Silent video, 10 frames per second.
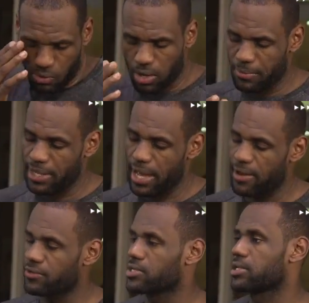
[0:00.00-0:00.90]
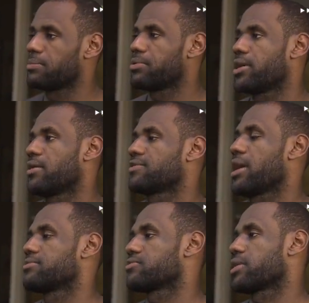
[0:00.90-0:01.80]
Well, I mean, obviously, playoff
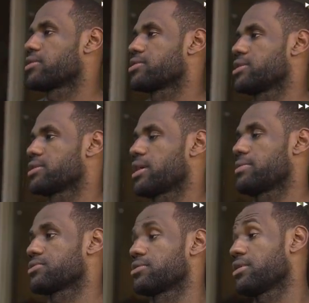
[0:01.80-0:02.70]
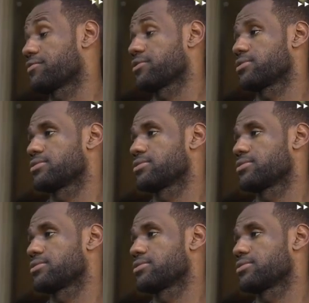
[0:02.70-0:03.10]
games and regular season games are different.